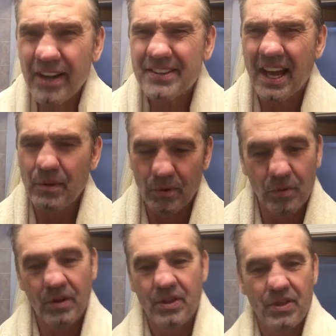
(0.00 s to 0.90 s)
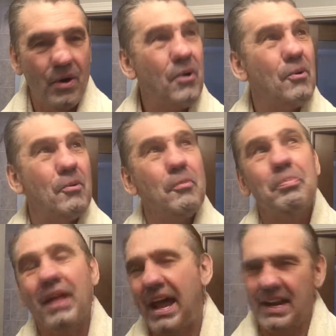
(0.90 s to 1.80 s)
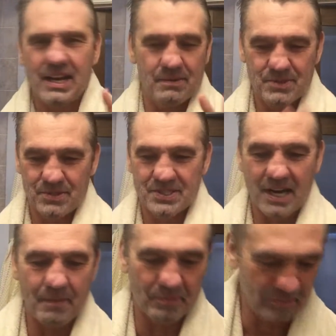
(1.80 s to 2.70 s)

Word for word: Earth Day, where the whole planet comes to a stop